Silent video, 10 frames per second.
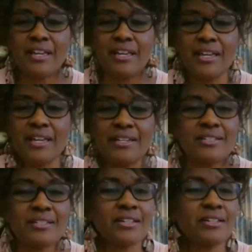and
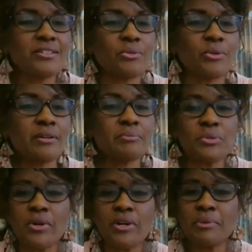discuss
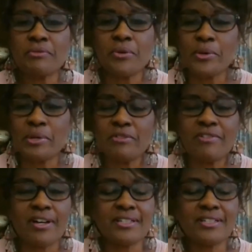Graeme's work before we move
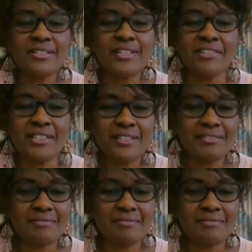on to David.